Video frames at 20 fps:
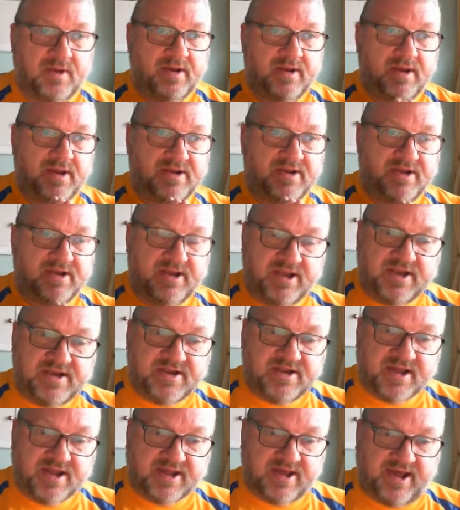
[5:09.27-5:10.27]
It
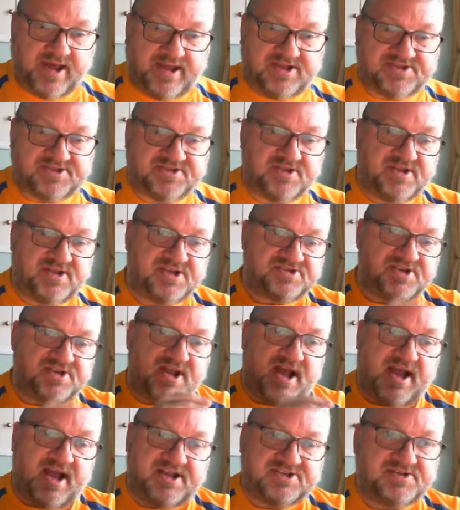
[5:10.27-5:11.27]
indicates that there's an
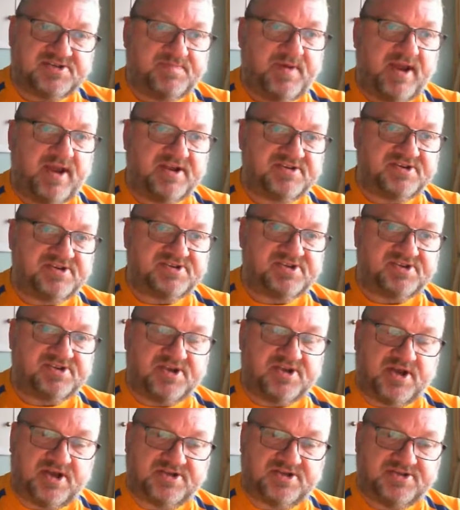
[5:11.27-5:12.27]
aspect to
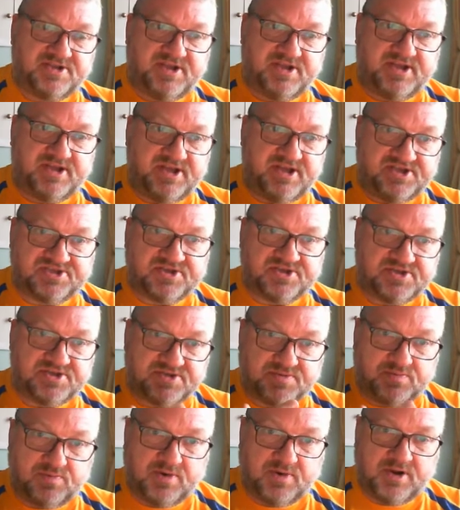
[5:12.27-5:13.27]
society that
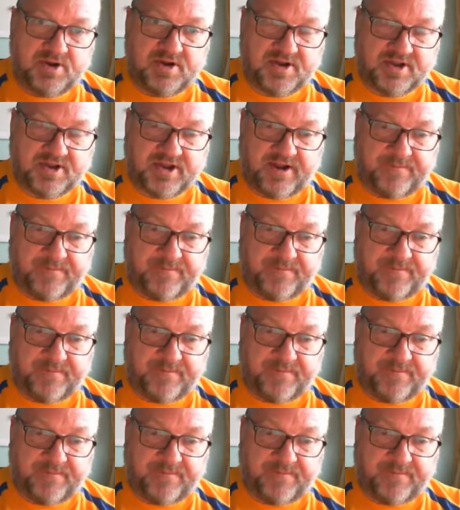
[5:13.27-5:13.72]
isn't working.